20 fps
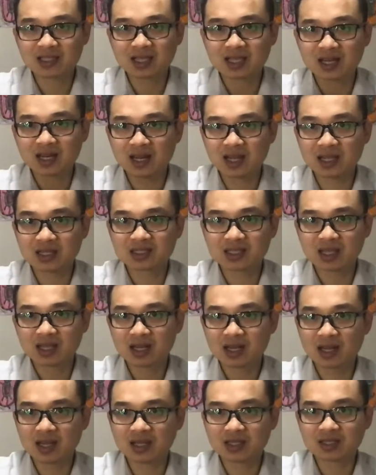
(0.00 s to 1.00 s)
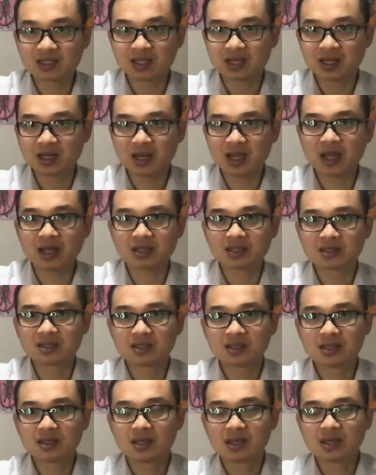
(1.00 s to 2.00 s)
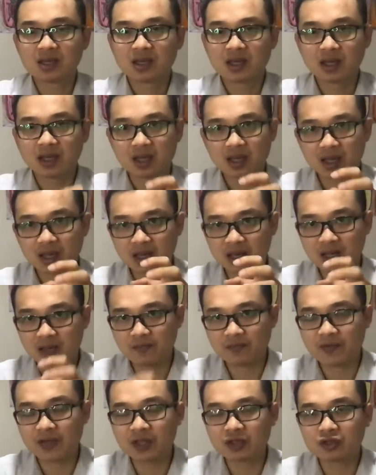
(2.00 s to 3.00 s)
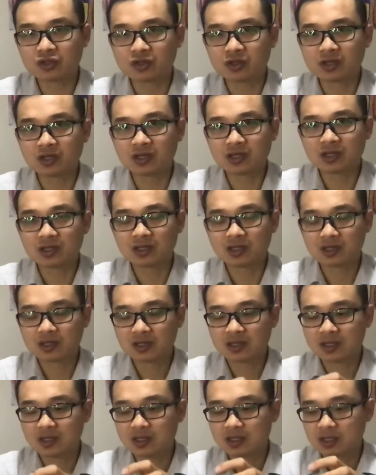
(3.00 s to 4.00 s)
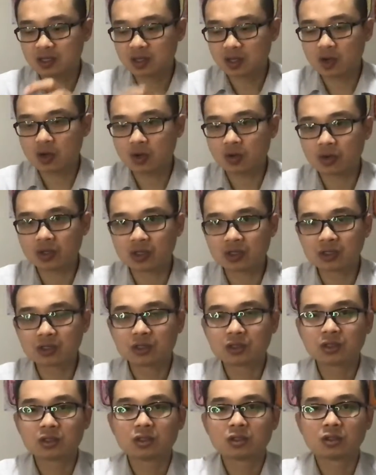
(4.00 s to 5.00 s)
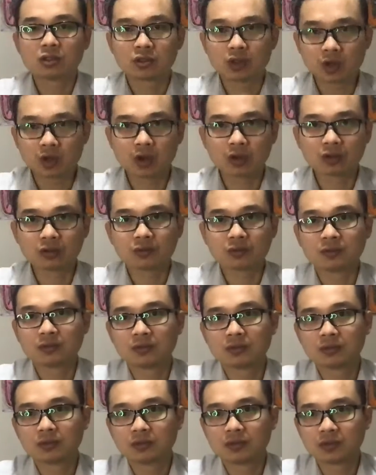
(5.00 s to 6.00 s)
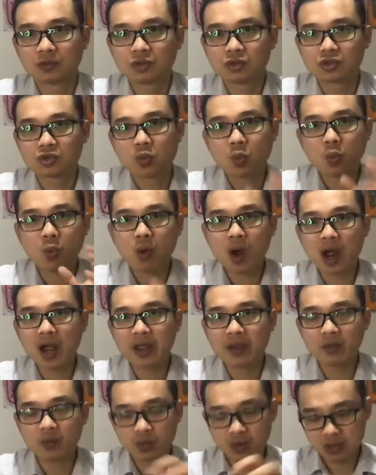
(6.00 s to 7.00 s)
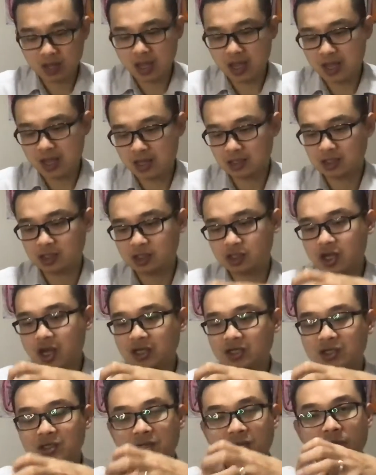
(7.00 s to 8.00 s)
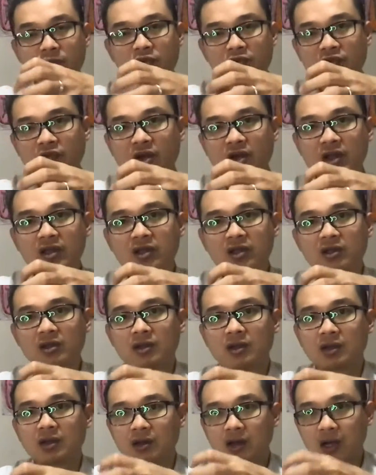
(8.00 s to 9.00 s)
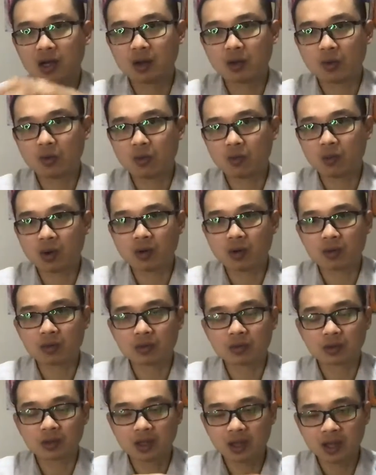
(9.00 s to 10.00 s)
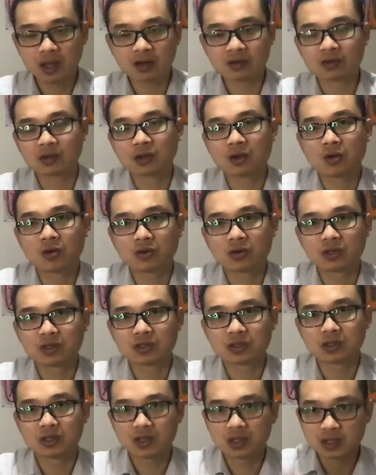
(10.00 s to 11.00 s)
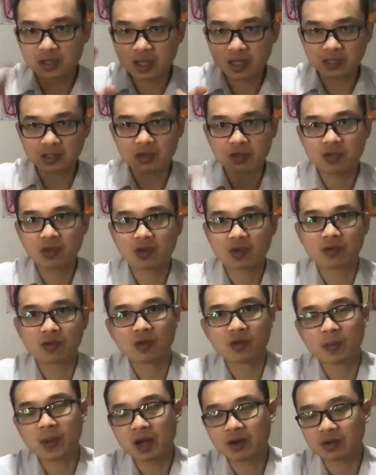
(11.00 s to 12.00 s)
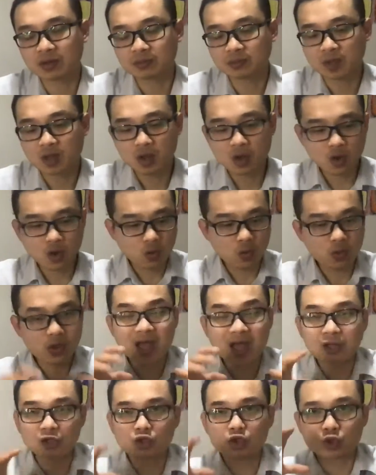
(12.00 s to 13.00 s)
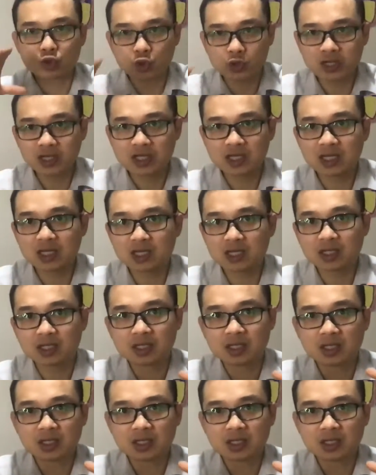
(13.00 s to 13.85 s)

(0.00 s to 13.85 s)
and less and less and less. And eventually, the coldness gone. So why would suction cup with fire will get out the coldness? That's the theory about it. We are treating